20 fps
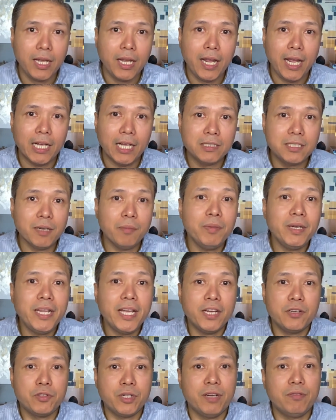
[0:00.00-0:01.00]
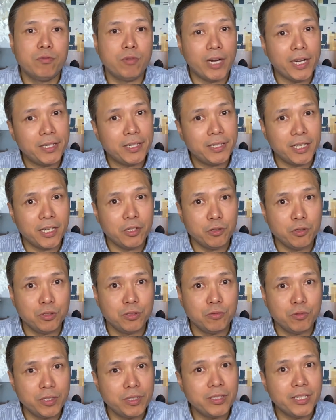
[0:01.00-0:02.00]
And somebody had to have
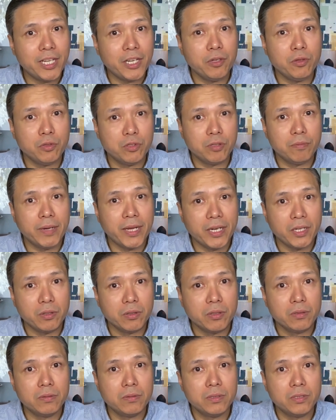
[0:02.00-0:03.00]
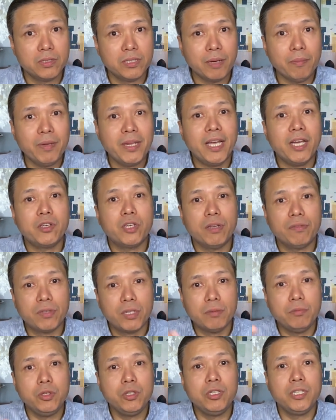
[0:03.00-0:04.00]
written that user manual. Somebody had to have
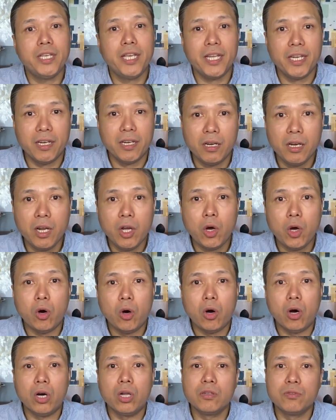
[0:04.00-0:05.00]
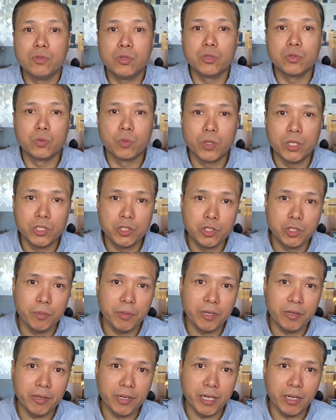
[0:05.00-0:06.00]
communicated all of those words to
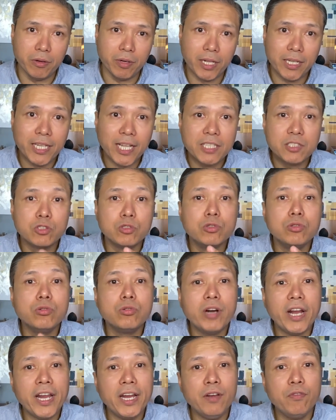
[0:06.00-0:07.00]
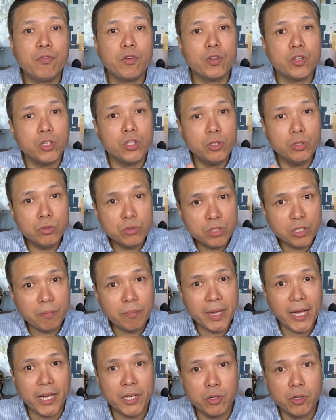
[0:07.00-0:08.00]
be written out. And that's great for the user
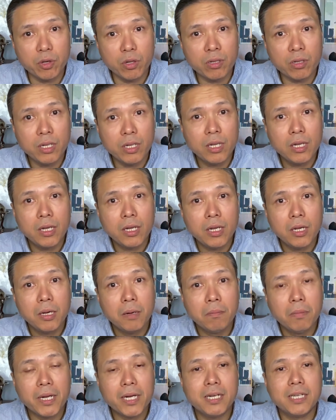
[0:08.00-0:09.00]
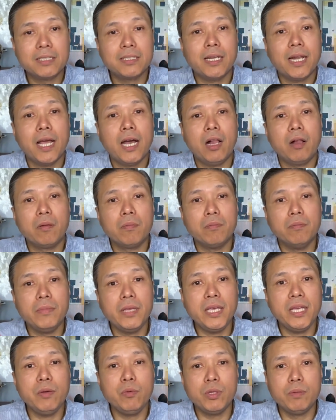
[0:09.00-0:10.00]
manual, but it doesn't help
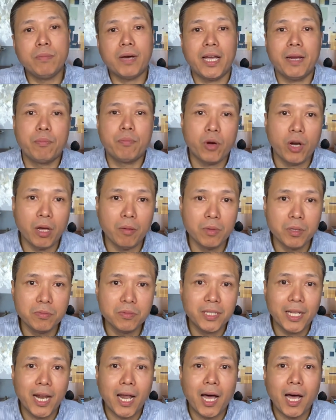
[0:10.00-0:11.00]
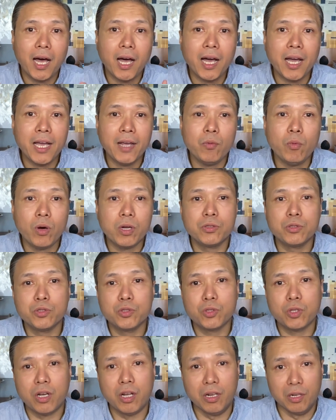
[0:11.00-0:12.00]
me with my problems that I want to
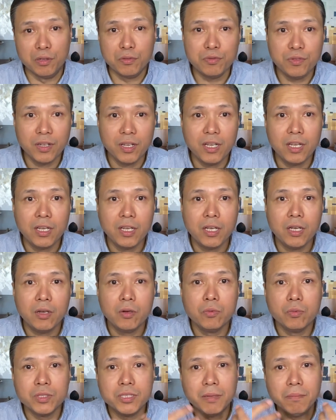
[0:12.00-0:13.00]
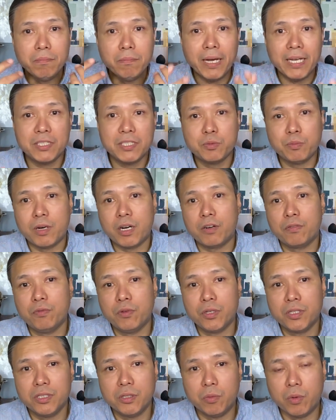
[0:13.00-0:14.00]
solve with the best
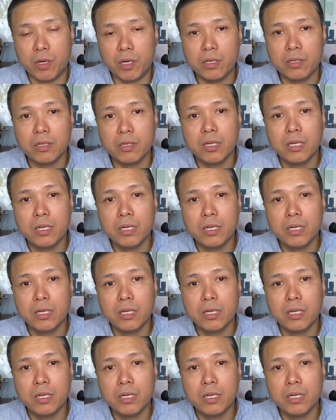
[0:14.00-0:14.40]
smartphone in the world.